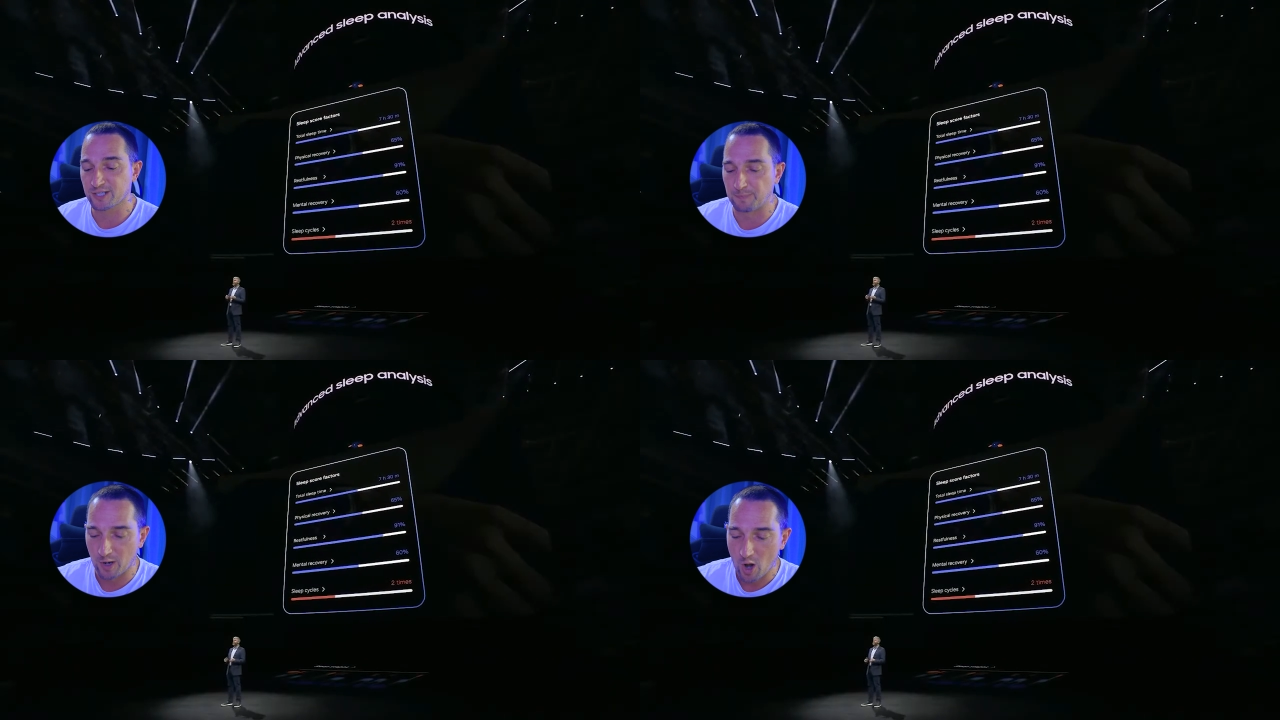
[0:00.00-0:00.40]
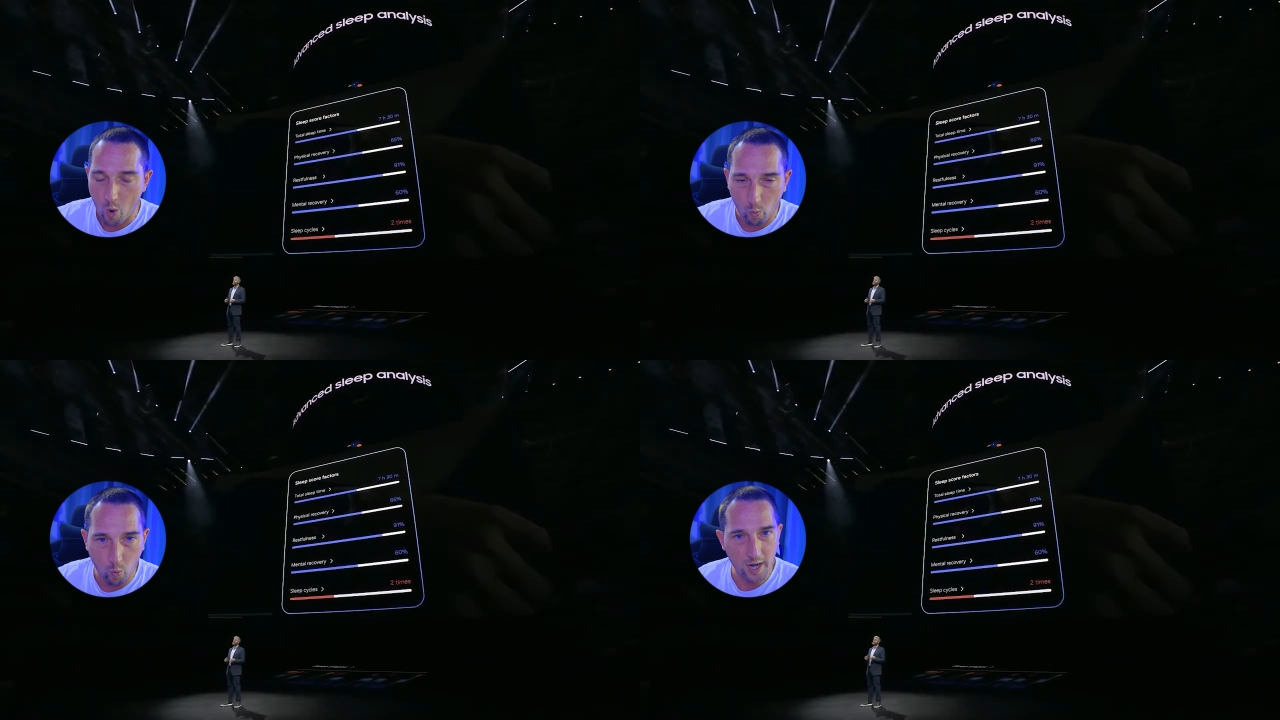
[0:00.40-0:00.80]
But
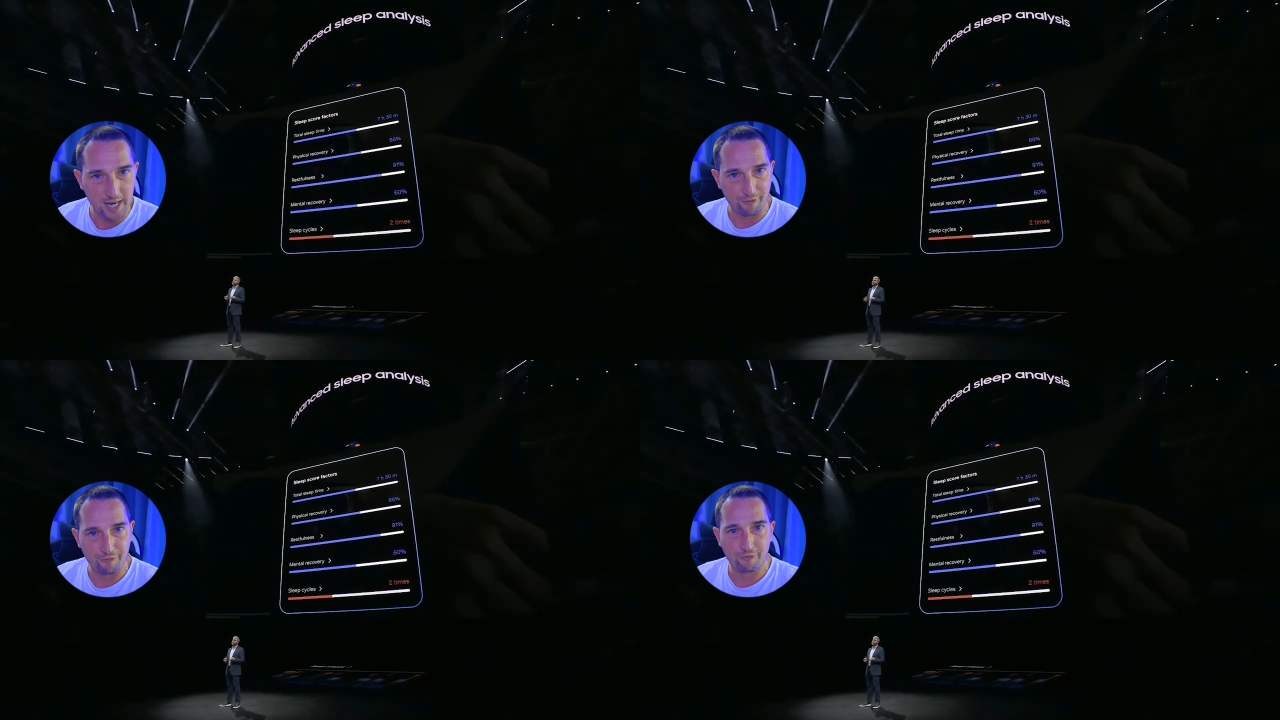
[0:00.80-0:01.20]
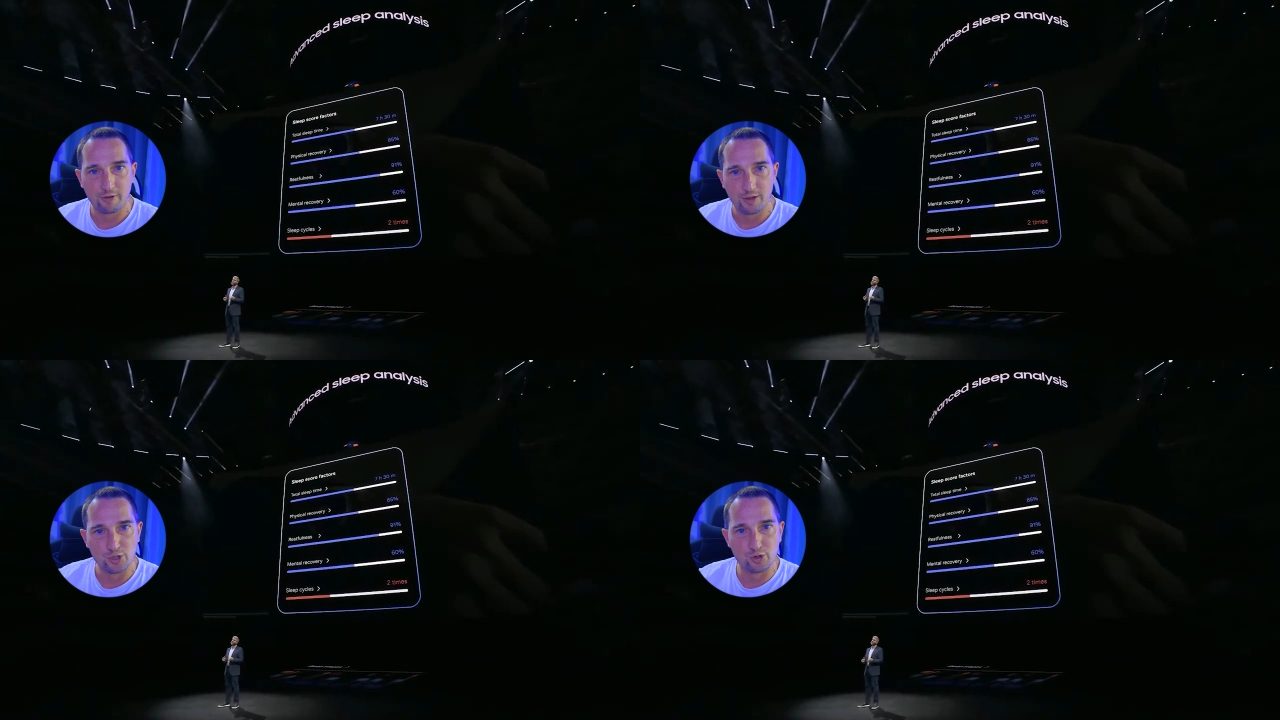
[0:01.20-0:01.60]
what if
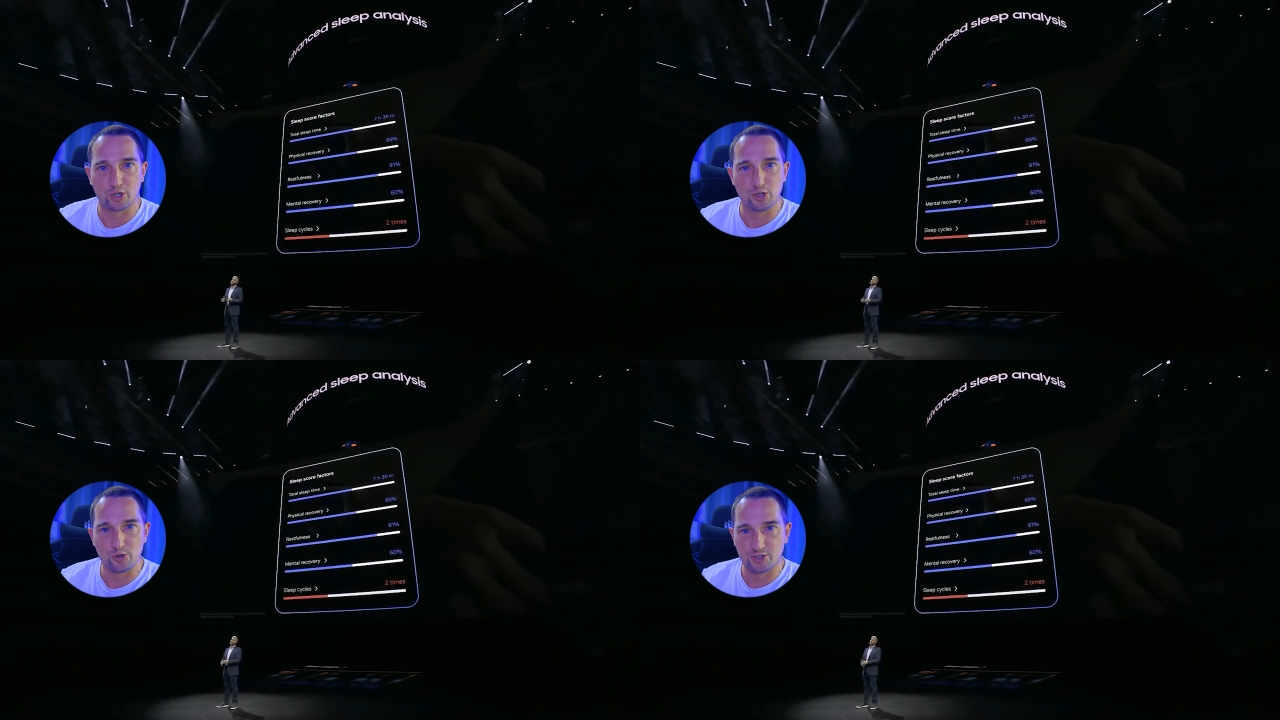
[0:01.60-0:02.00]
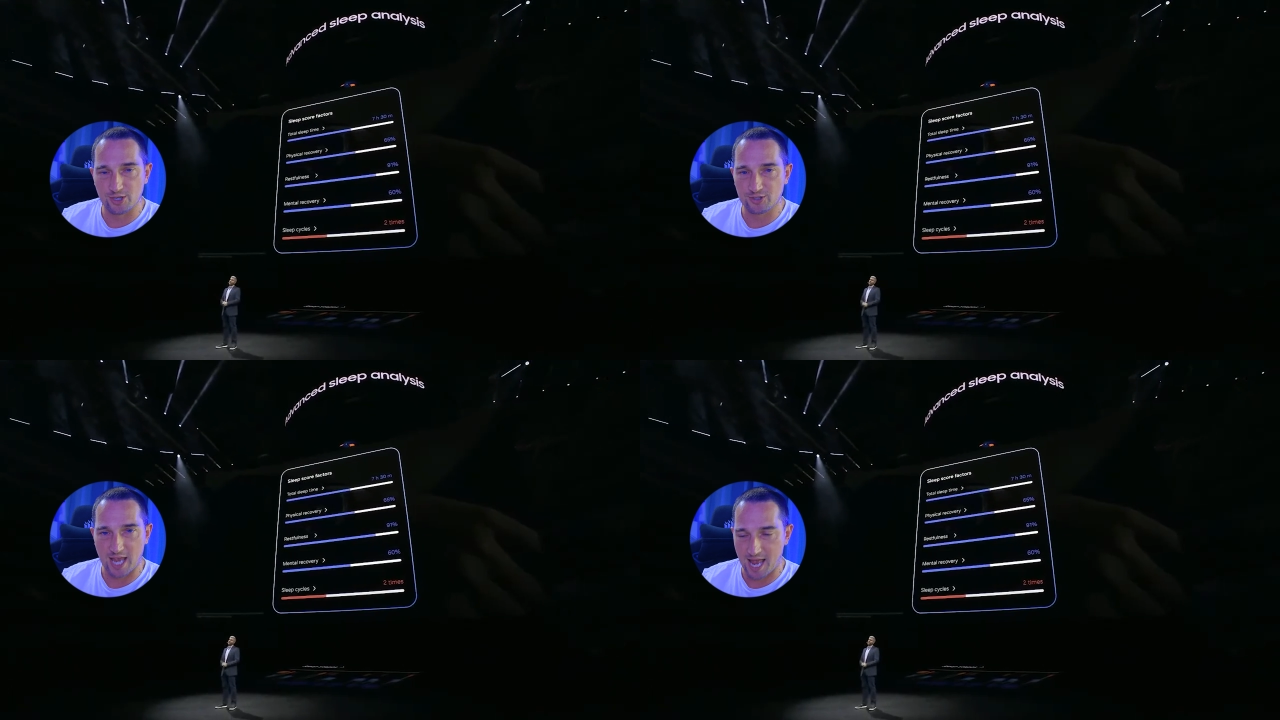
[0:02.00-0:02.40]
you could use this